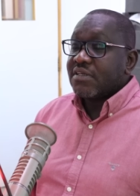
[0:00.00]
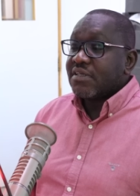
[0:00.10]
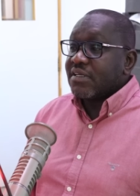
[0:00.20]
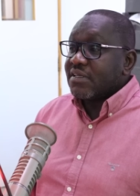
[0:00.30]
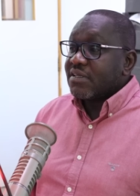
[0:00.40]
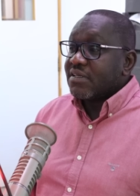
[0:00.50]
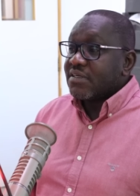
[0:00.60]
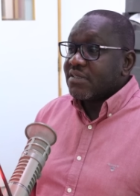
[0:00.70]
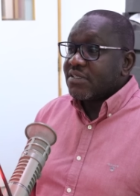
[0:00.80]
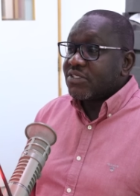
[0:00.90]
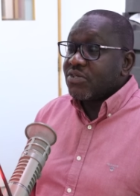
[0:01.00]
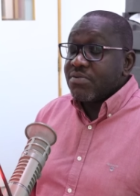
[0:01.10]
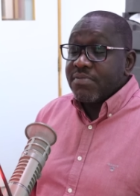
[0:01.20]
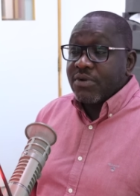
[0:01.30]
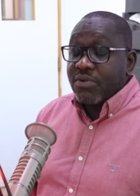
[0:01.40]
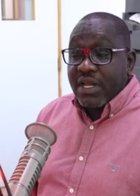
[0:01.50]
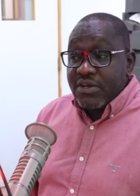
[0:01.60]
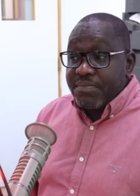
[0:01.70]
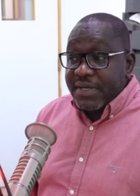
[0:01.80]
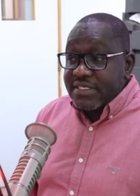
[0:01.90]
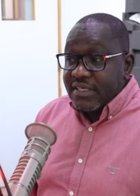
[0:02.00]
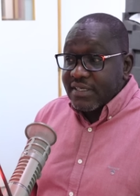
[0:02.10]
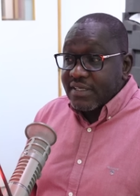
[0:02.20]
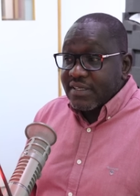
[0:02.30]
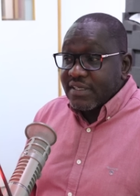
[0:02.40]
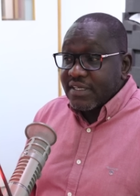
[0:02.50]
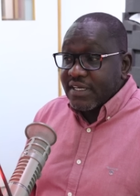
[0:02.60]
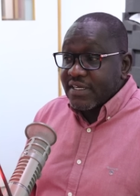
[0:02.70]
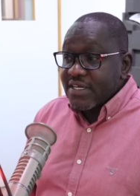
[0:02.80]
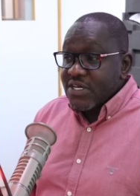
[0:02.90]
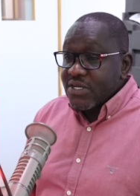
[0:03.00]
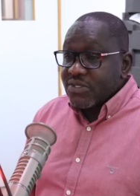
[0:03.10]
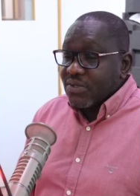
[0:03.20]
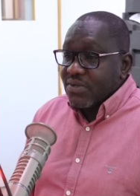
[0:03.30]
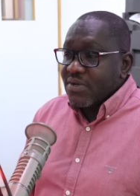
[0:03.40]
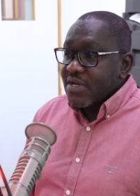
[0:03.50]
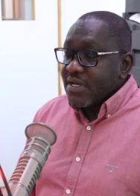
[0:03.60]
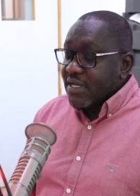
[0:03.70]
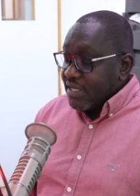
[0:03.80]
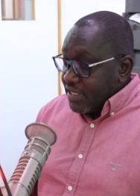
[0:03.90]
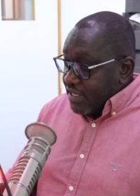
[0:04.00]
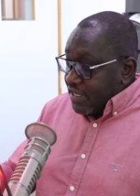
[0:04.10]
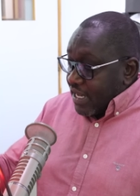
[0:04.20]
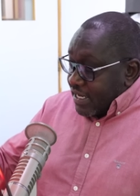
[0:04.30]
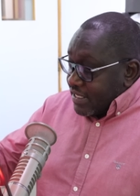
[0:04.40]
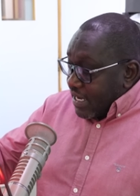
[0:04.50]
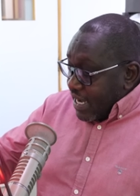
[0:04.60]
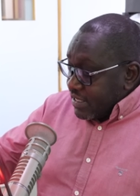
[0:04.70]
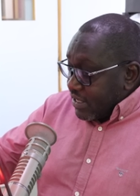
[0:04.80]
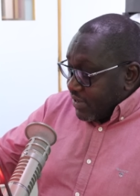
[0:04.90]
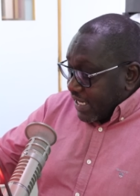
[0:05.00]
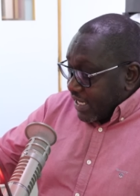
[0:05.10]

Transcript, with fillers: Yeah? Si umekula your pesa. Umekula. Yeah. So under, under our